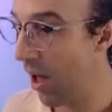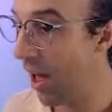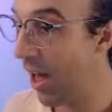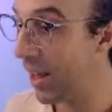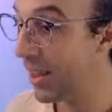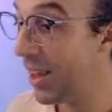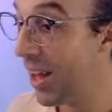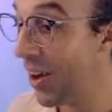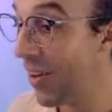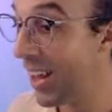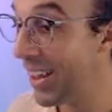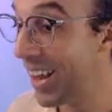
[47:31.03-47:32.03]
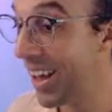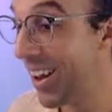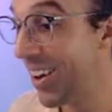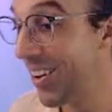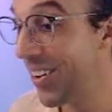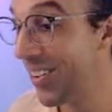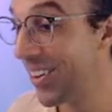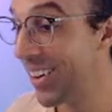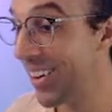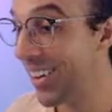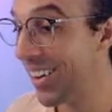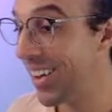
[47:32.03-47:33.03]
Hello, hello.
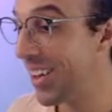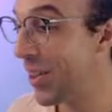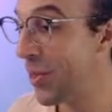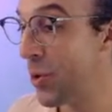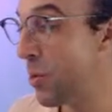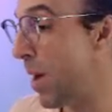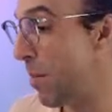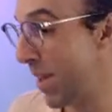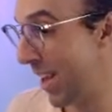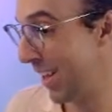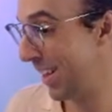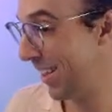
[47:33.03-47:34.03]
Nom appel.